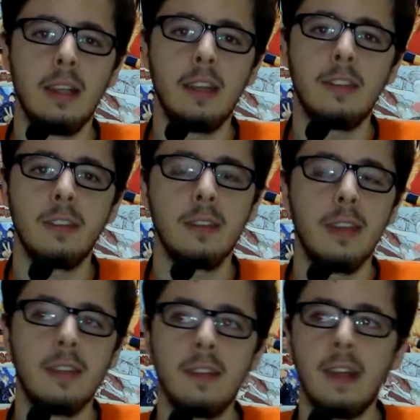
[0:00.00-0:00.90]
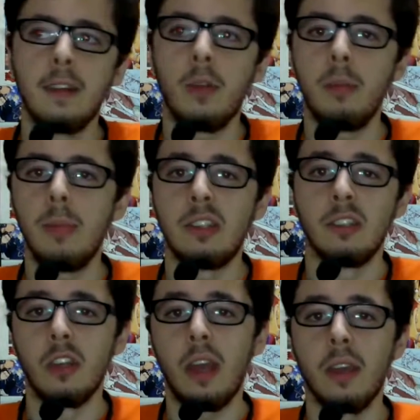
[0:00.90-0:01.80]
That's not a great
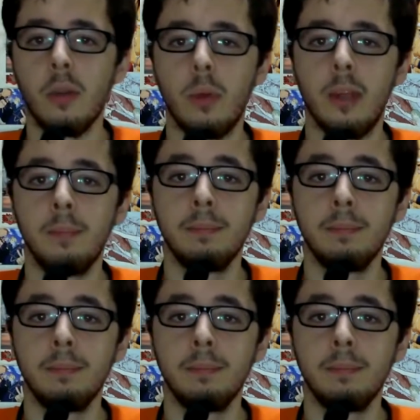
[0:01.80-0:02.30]
message either way.